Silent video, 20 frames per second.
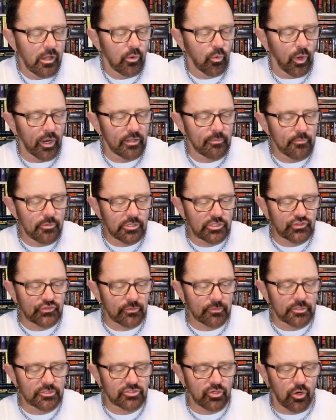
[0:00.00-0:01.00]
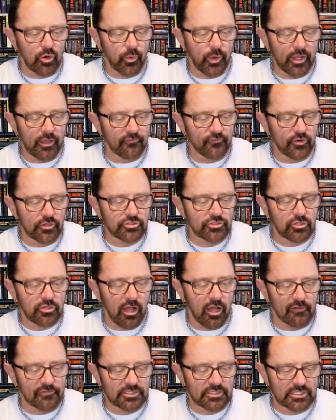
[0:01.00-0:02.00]
What emerged from the doorway of Virgil
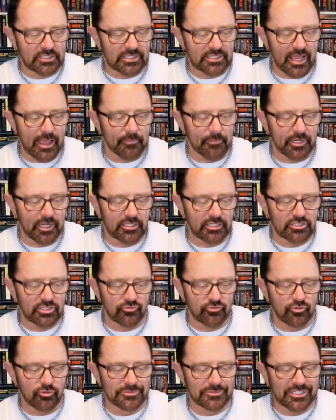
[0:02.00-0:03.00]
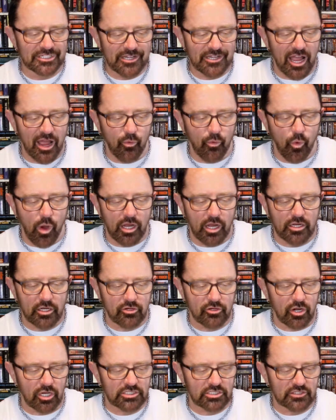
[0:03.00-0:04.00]
Cobb's examination room did not walk
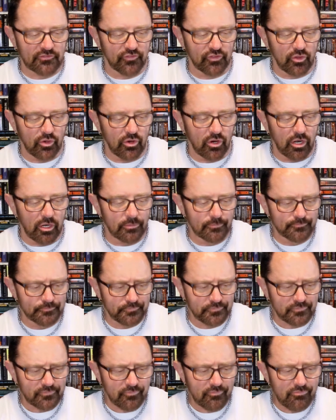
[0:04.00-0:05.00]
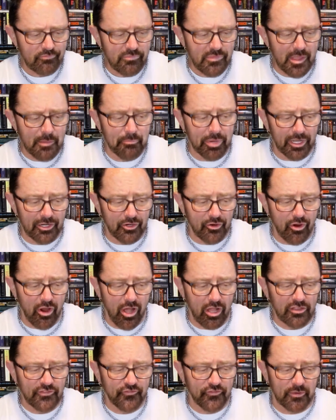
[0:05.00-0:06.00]
across the floor, but
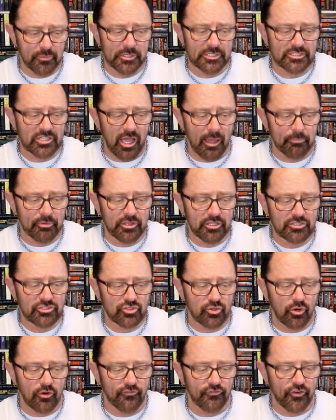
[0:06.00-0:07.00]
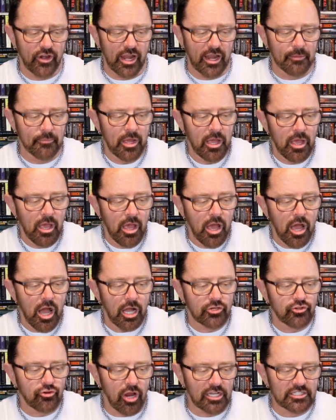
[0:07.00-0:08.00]
crawled from the top of the door frame,
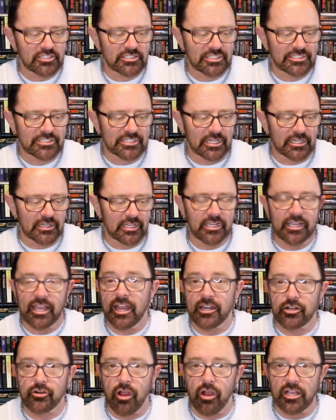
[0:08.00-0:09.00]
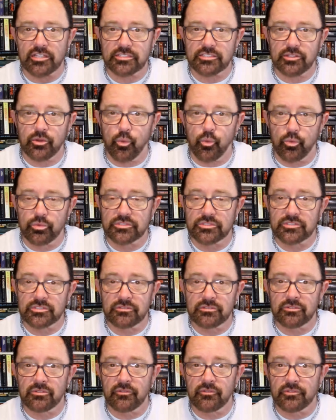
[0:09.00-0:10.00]
across the ceiling, and across the
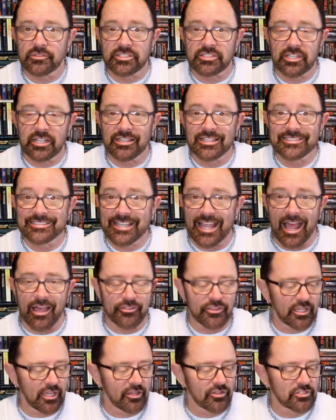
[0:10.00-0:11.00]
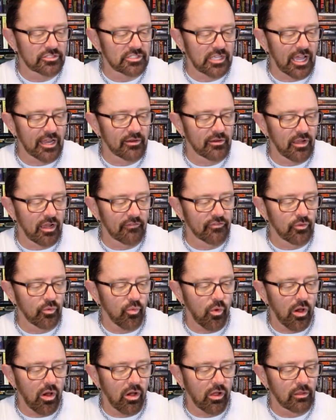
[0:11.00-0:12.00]
ceiling down the other side of the
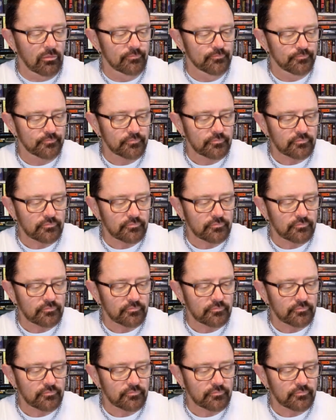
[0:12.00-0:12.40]
wall.